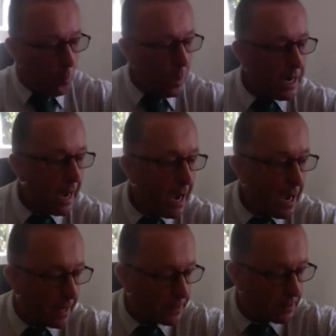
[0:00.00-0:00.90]
We
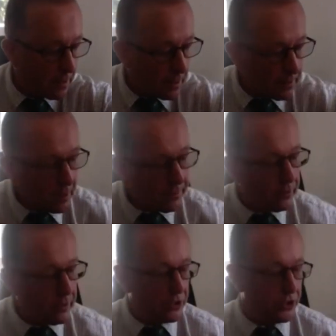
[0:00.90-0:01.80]
had
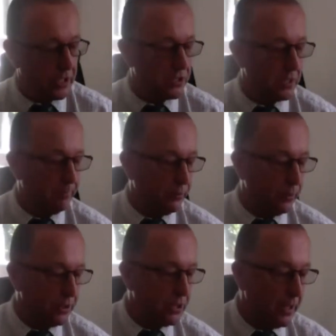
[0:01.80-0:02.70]
another interesting
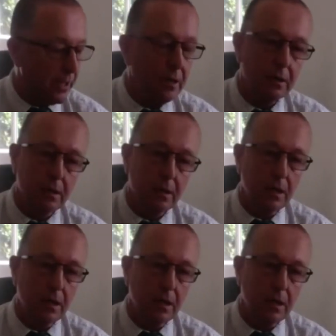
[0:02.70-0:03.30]
point here.